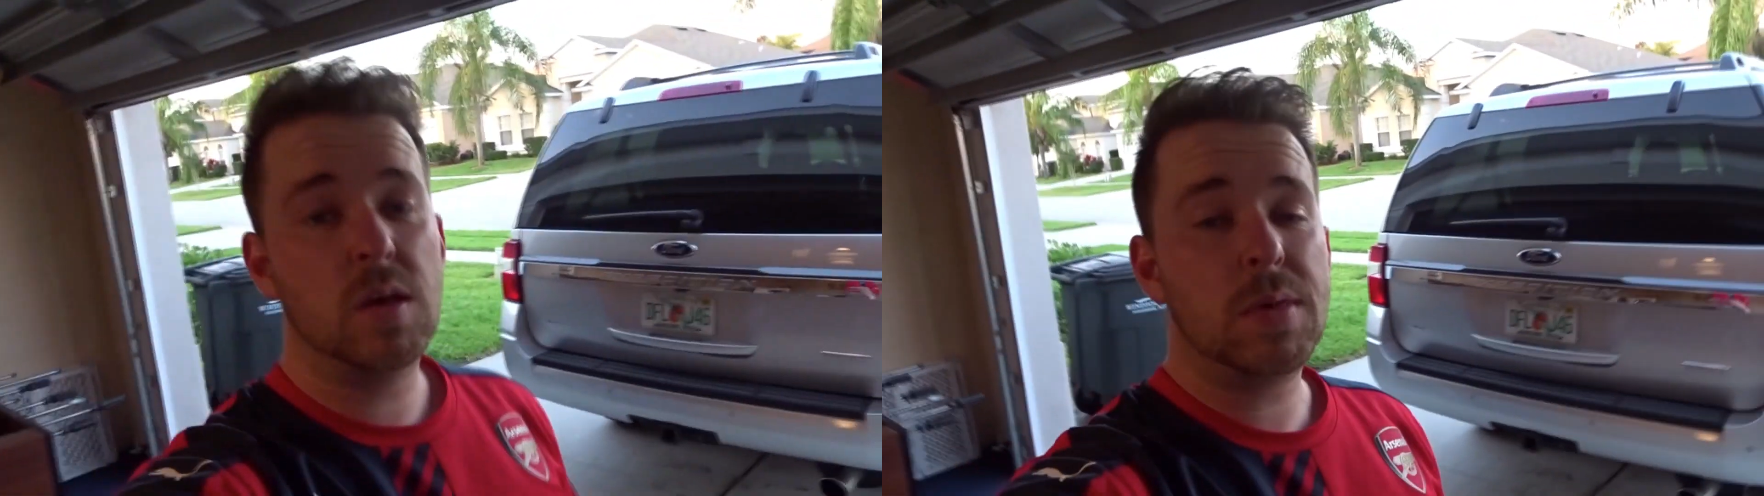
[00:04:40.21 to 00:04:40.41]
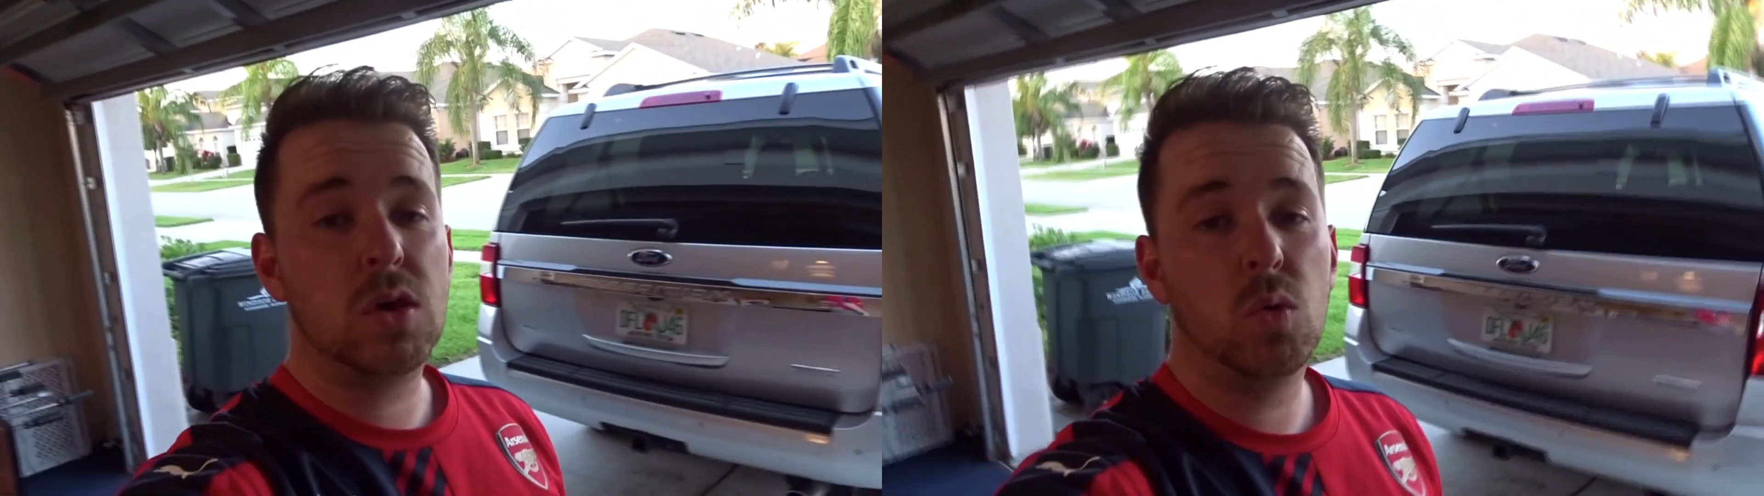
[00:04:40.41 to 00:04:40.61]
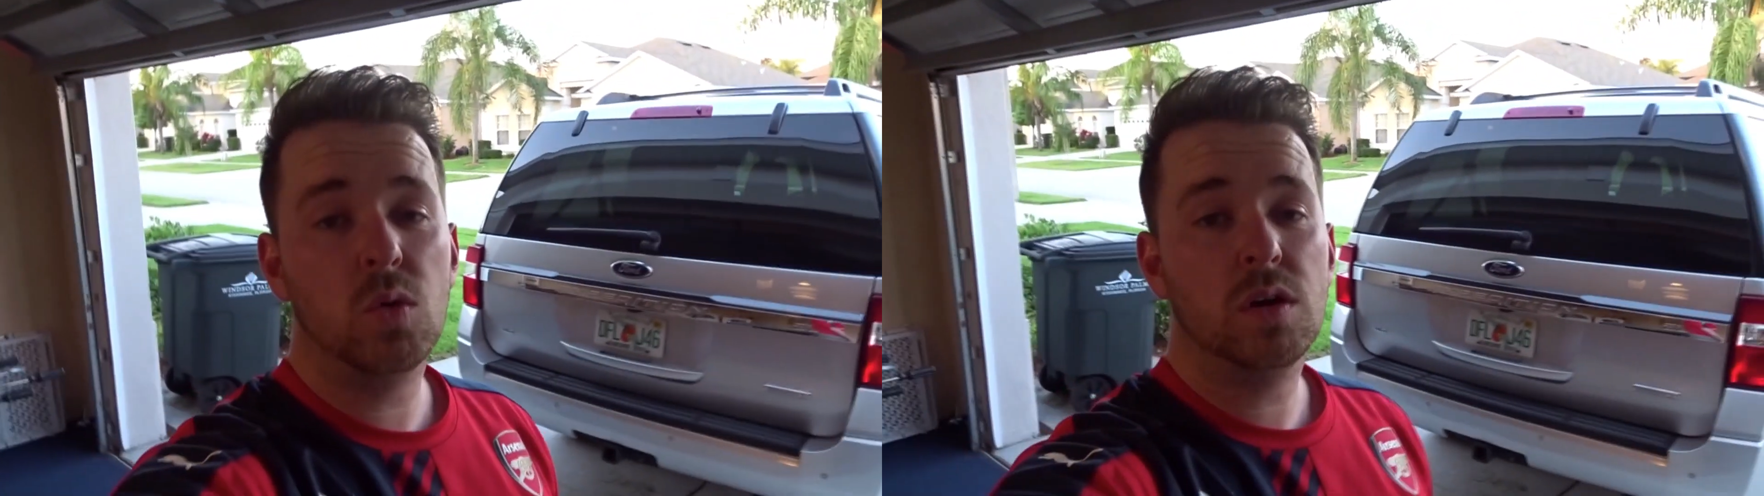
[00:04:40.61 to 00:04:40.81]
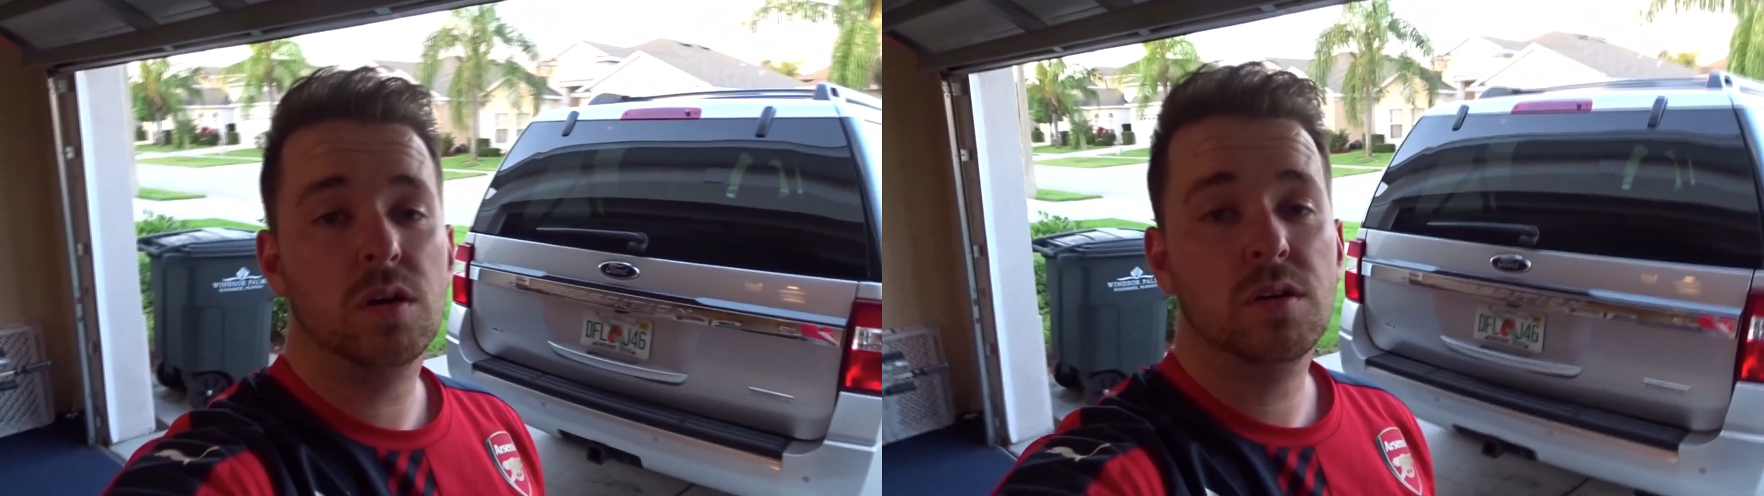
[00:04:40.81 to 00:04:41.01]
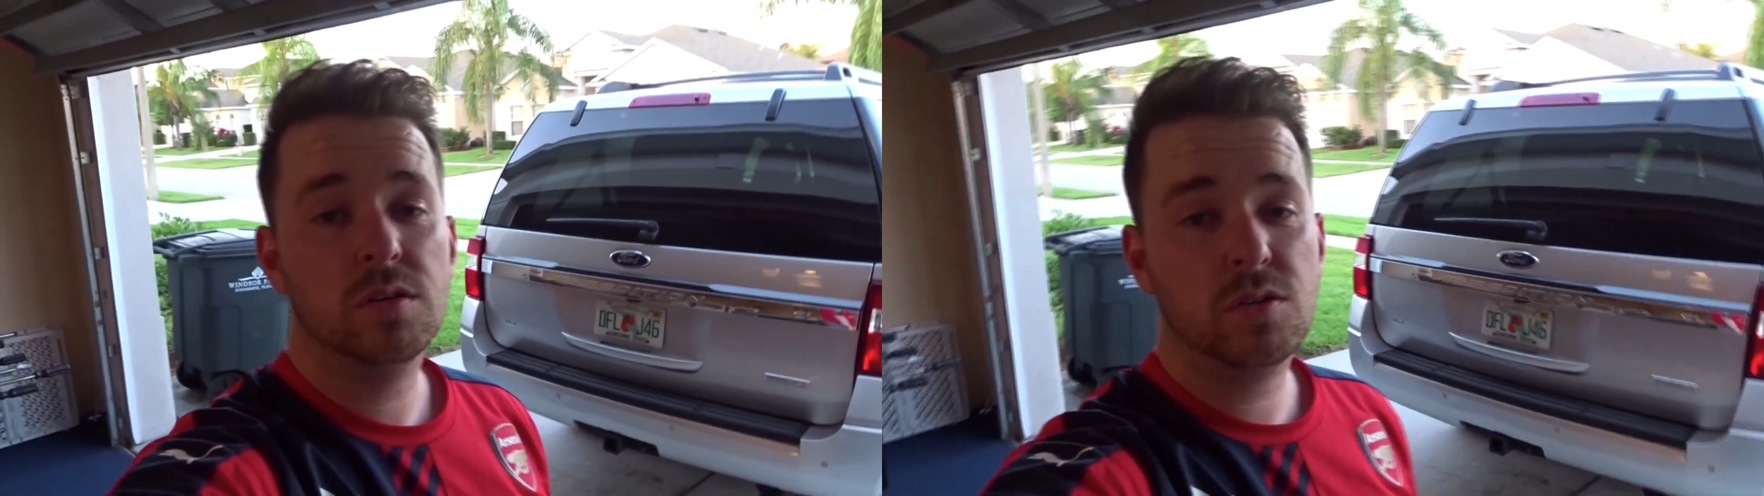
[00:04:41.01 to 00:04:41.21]
it'd be cool
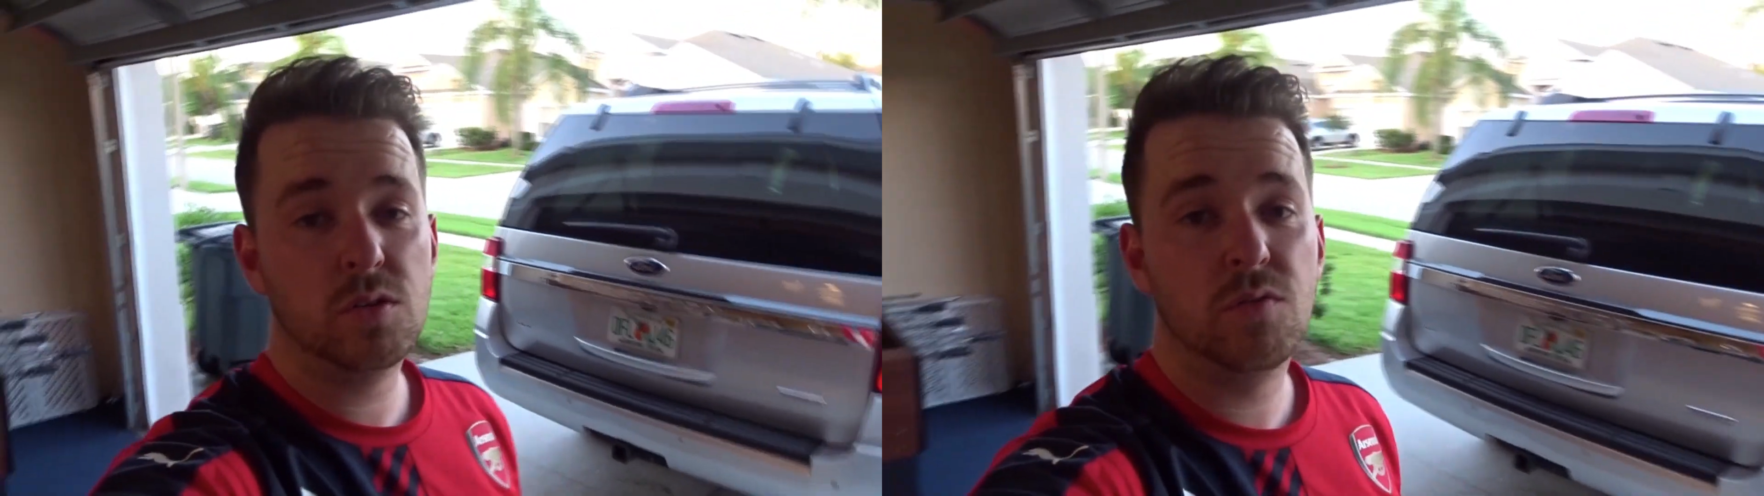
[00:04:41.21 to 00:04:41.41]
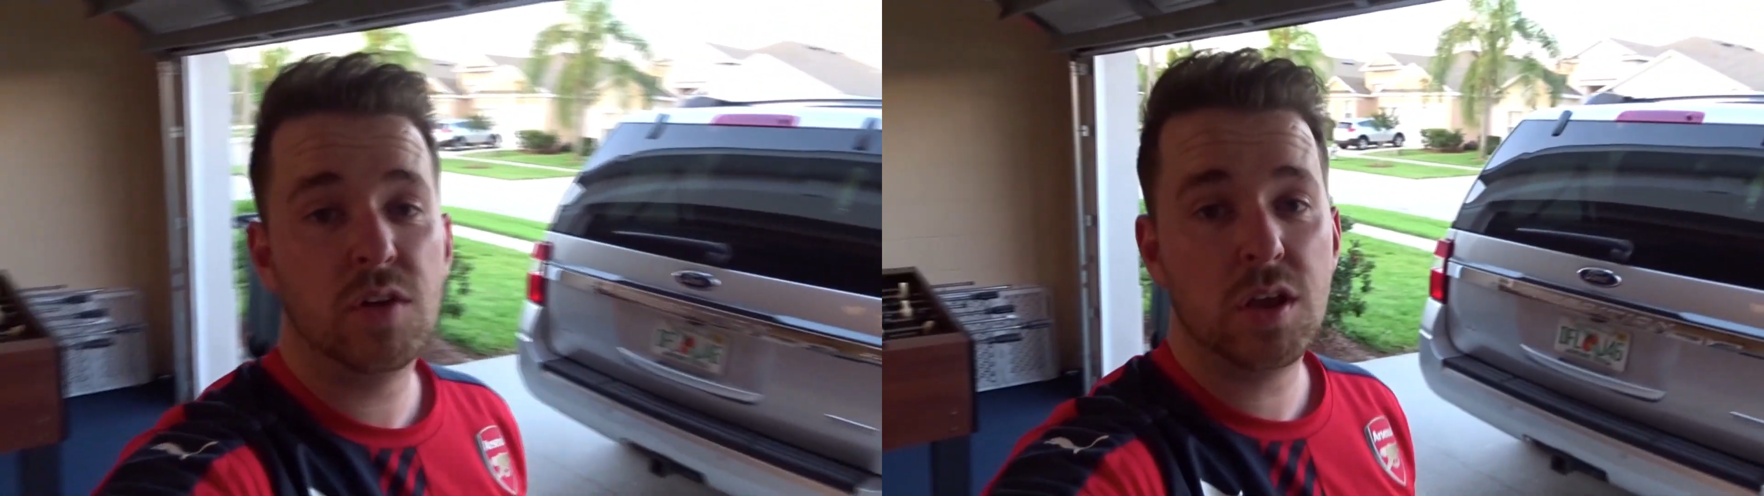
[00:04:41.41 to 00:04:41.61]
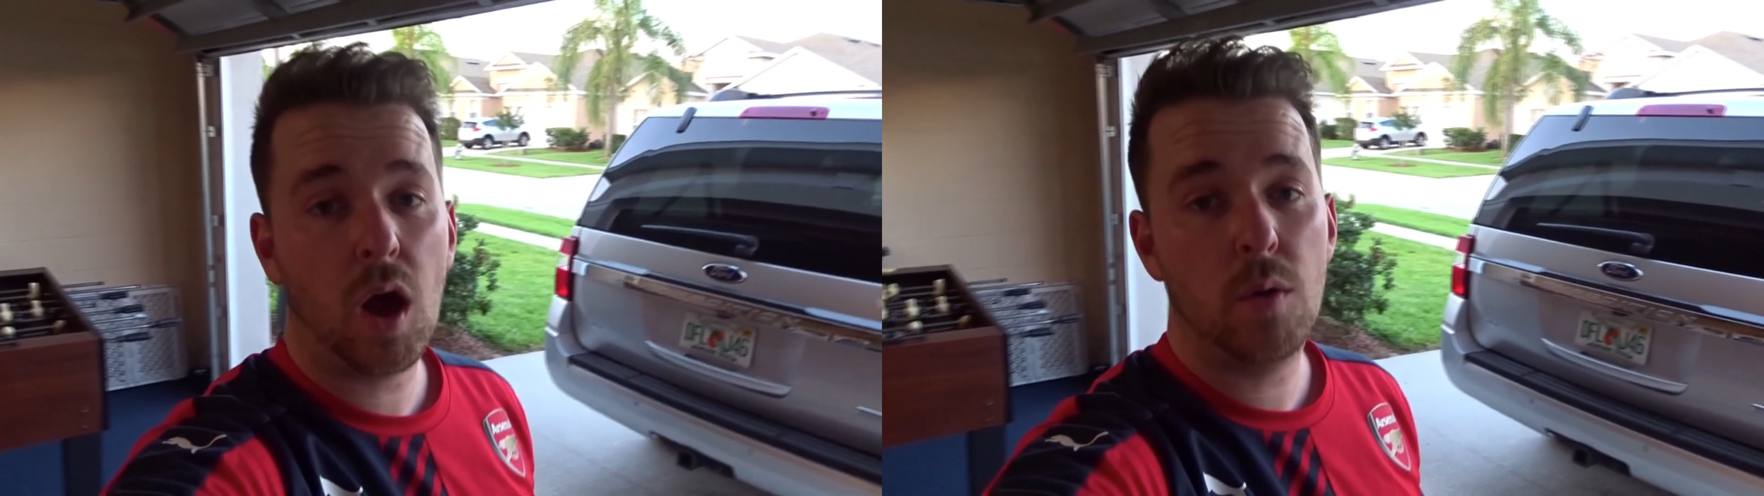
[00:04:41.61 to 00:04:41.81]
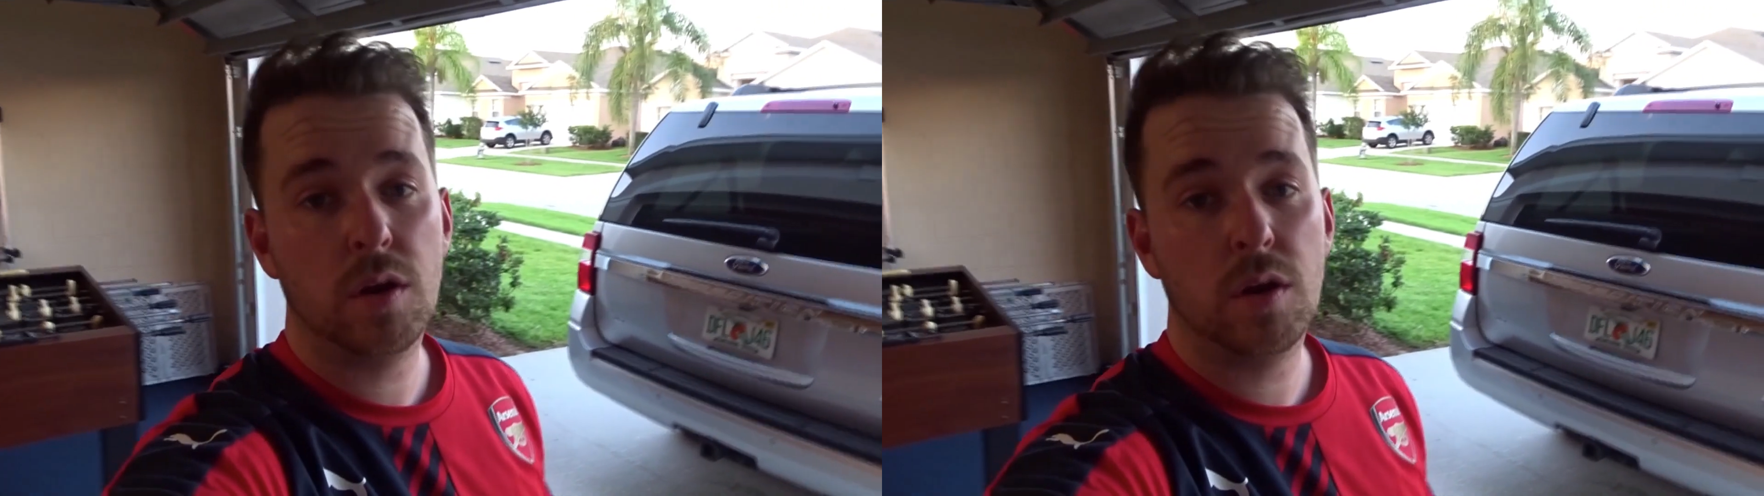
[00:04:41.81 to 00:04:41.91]
to do a video